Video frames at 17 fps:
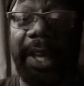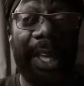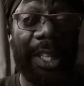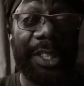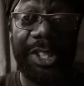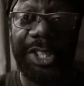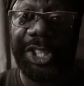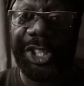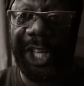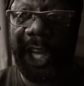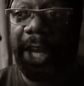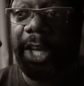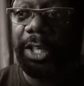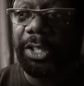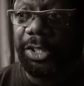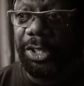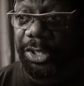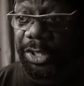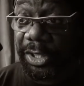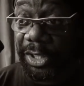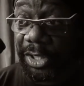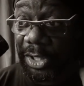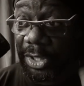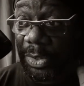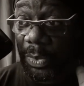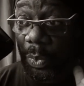It has changed
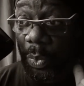the